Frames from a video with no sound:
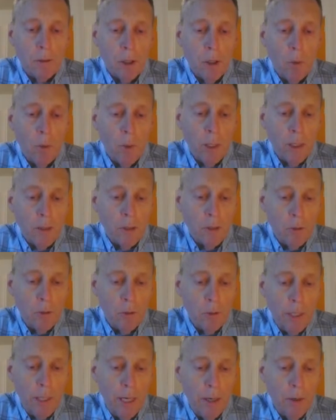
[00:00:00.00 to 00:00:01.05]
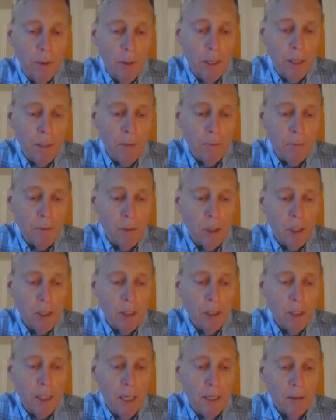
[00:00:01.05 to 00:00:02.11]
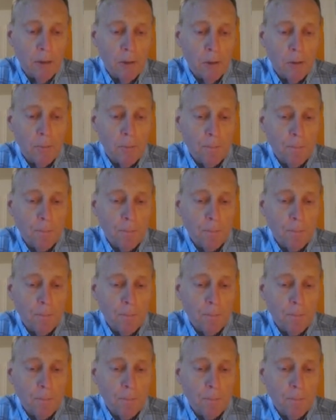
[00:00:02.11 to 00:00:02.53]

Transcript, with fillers: to go into the area of the Gentiles.